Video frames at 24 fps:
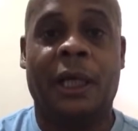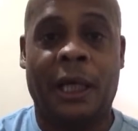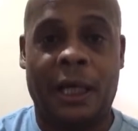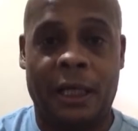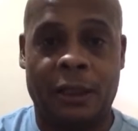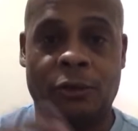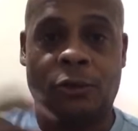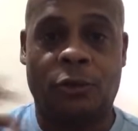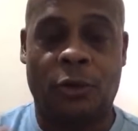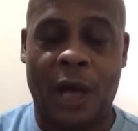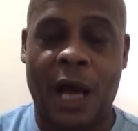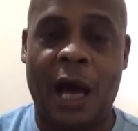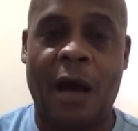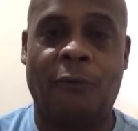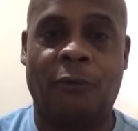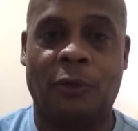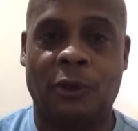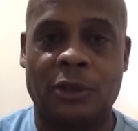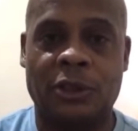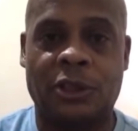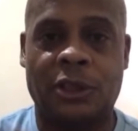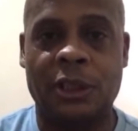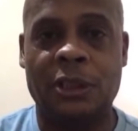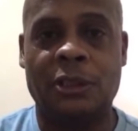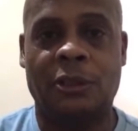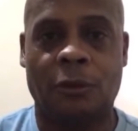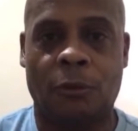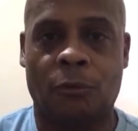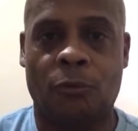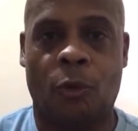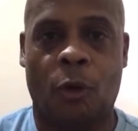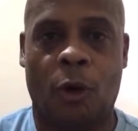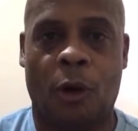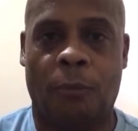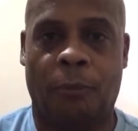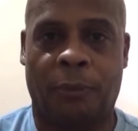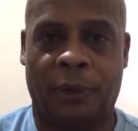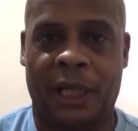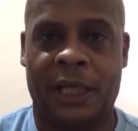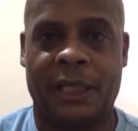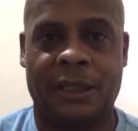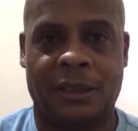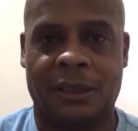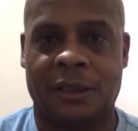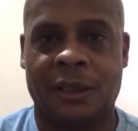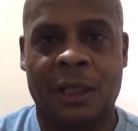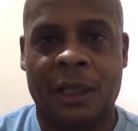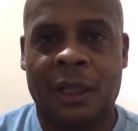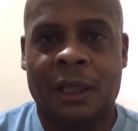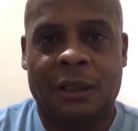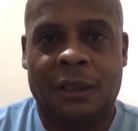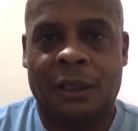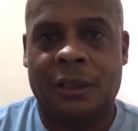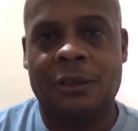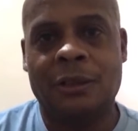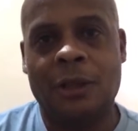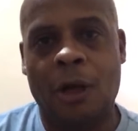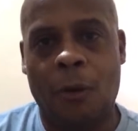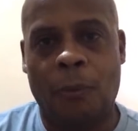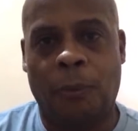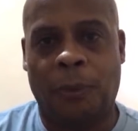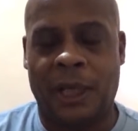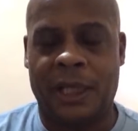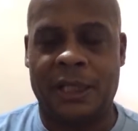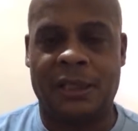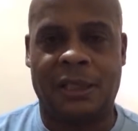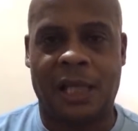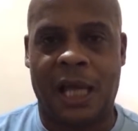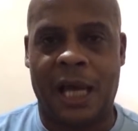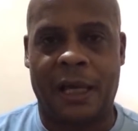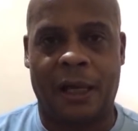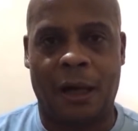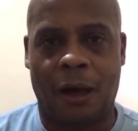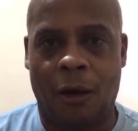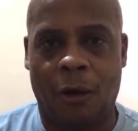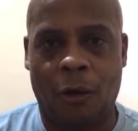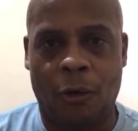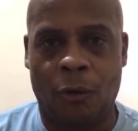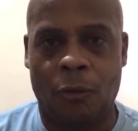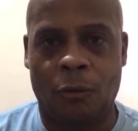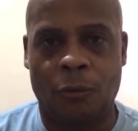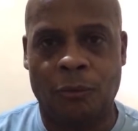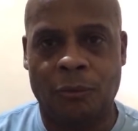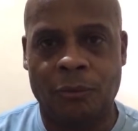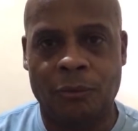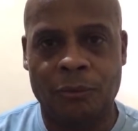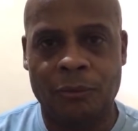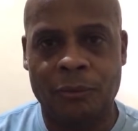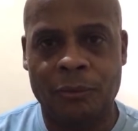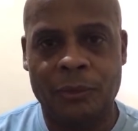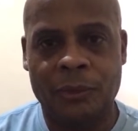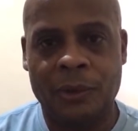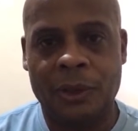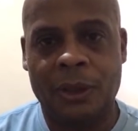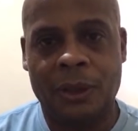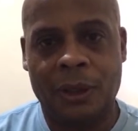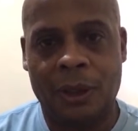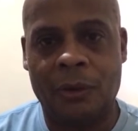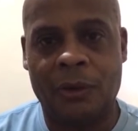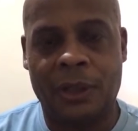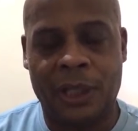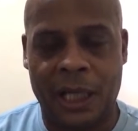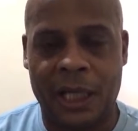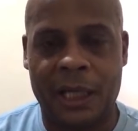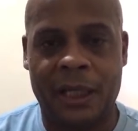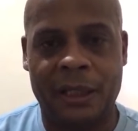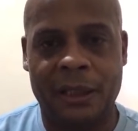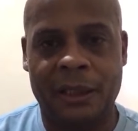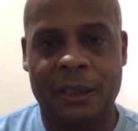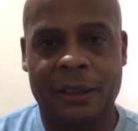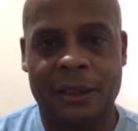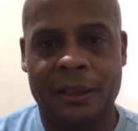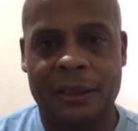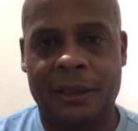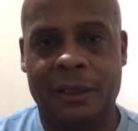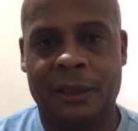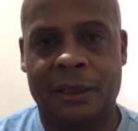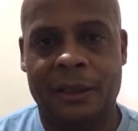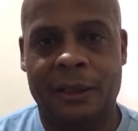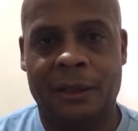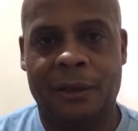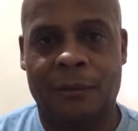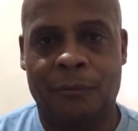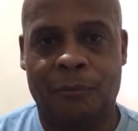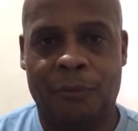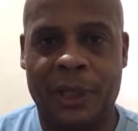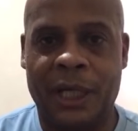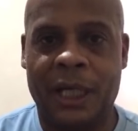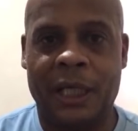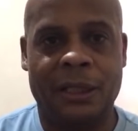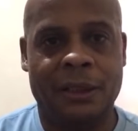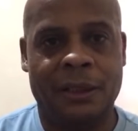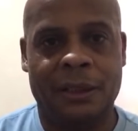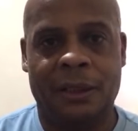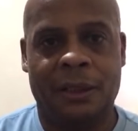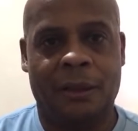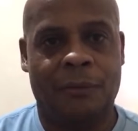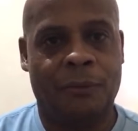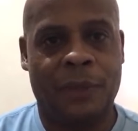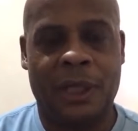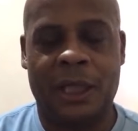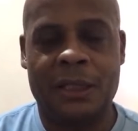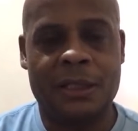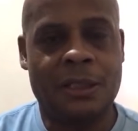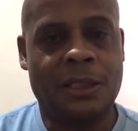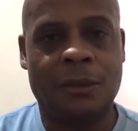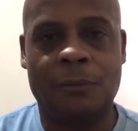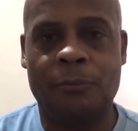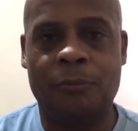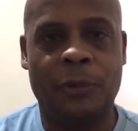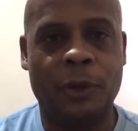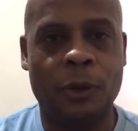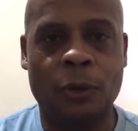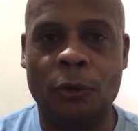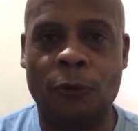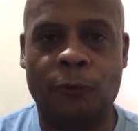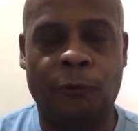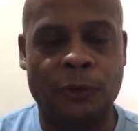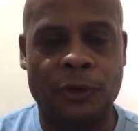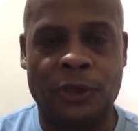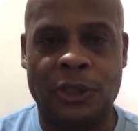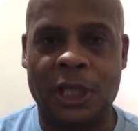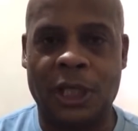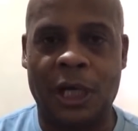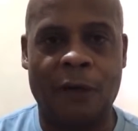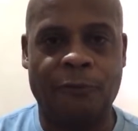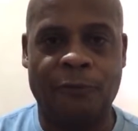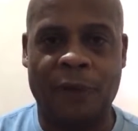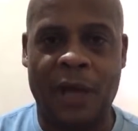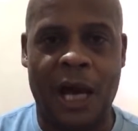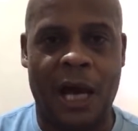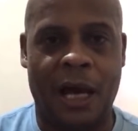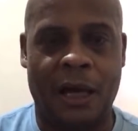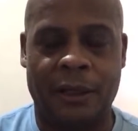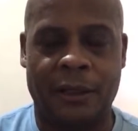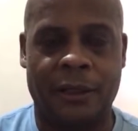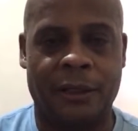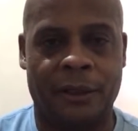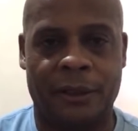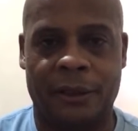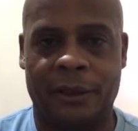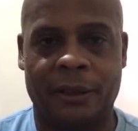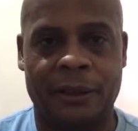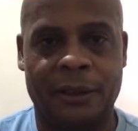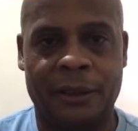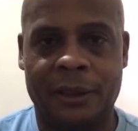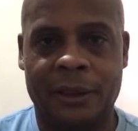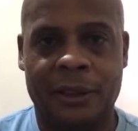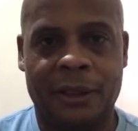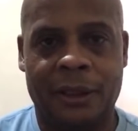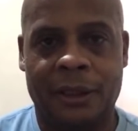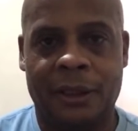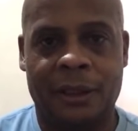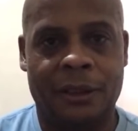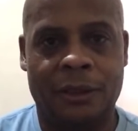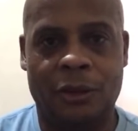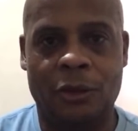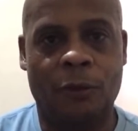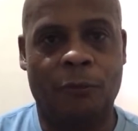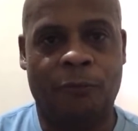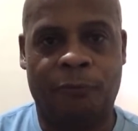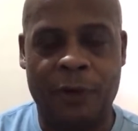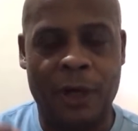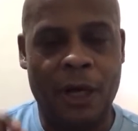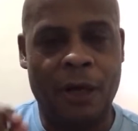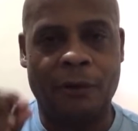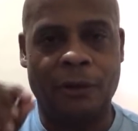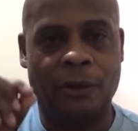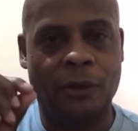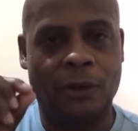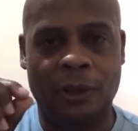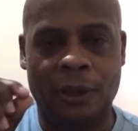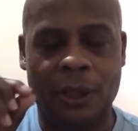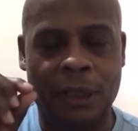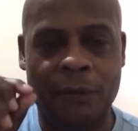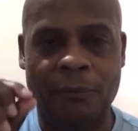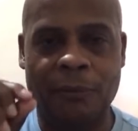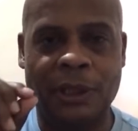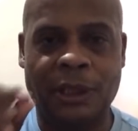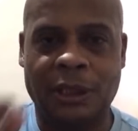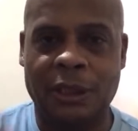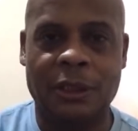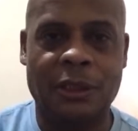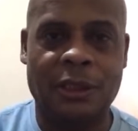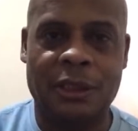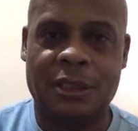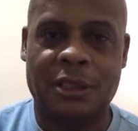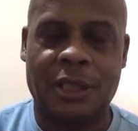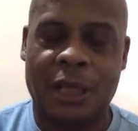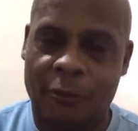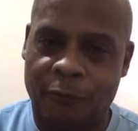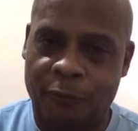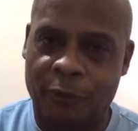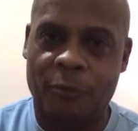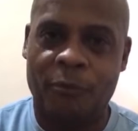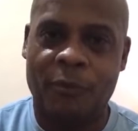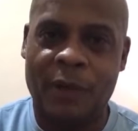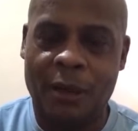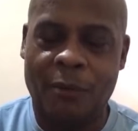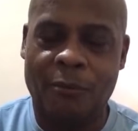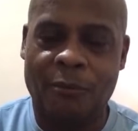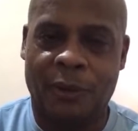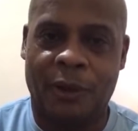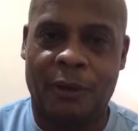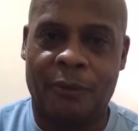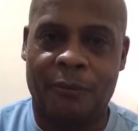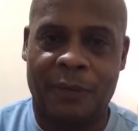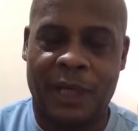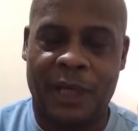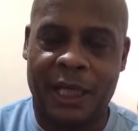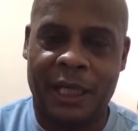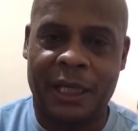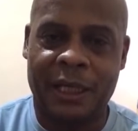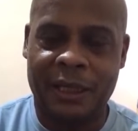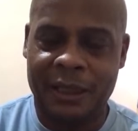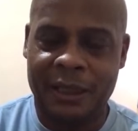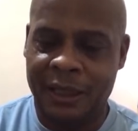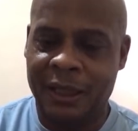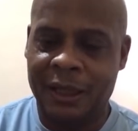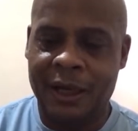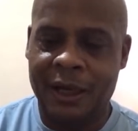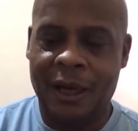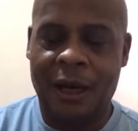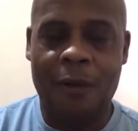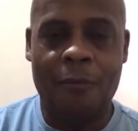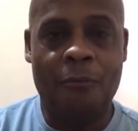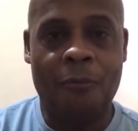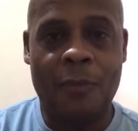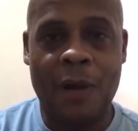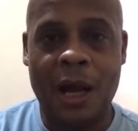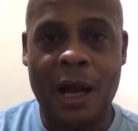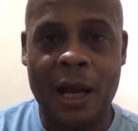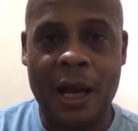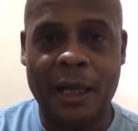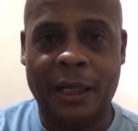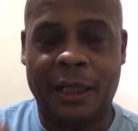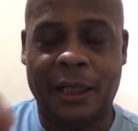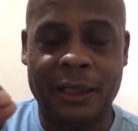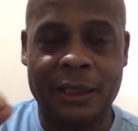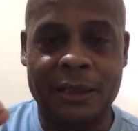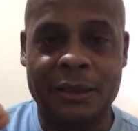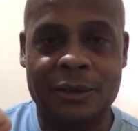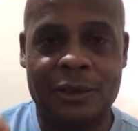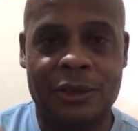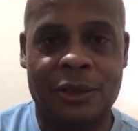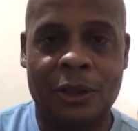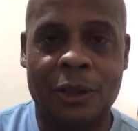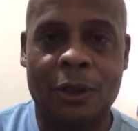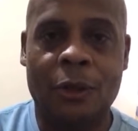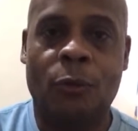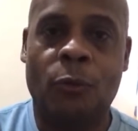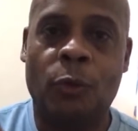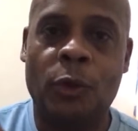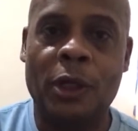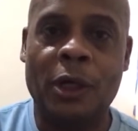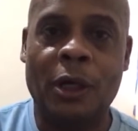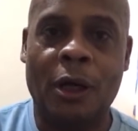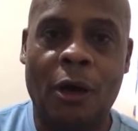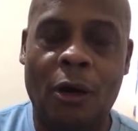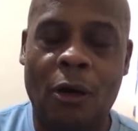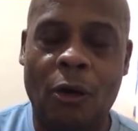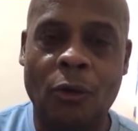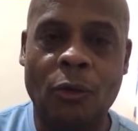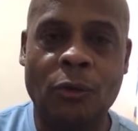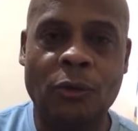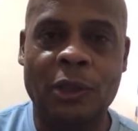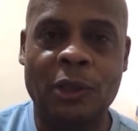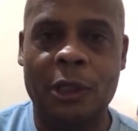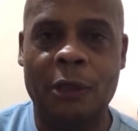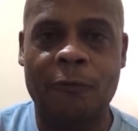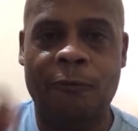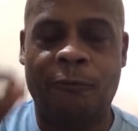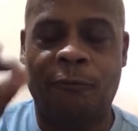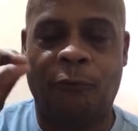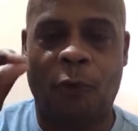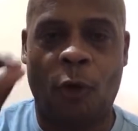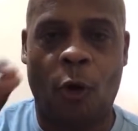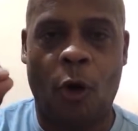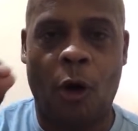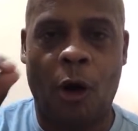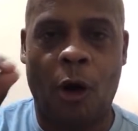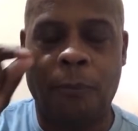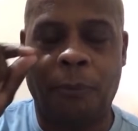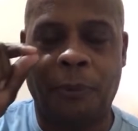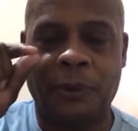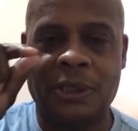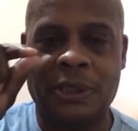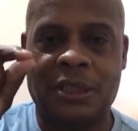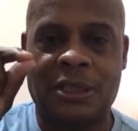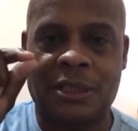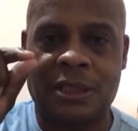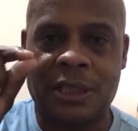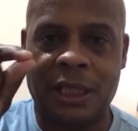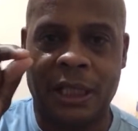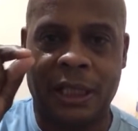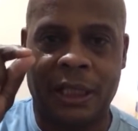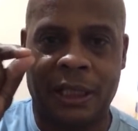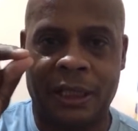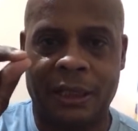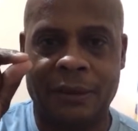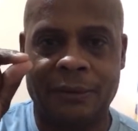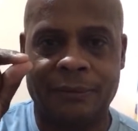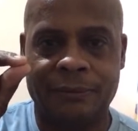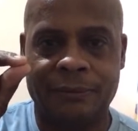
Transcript: and travel and see some more places. There's no place like home, okay? But, man, there's some beautiful stuff out here. You're limiting yourself. Remember, man, Americans, we're only 4%